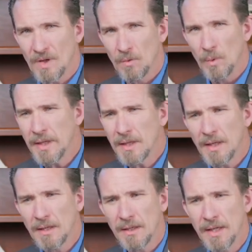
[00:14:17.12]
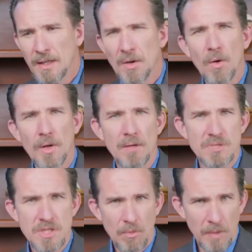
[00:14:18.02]
we can get caught up
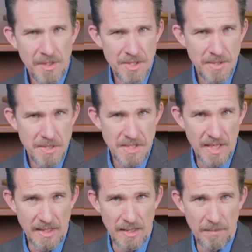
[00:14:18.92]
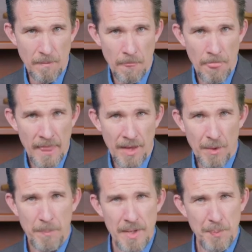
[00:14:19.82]
so much in sin,
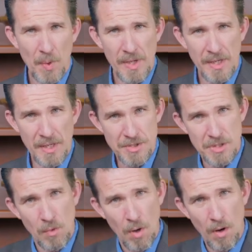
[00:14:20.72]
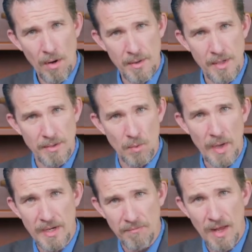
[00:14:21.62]
and people can get so hardened in their
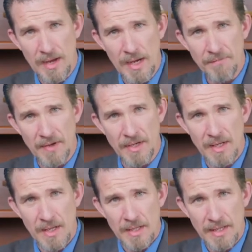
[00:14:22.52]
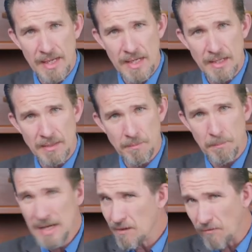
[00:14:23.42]
way of life, and they can
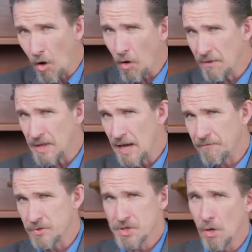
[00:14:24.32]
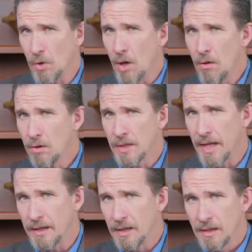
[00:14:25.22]
be involved in that for so long that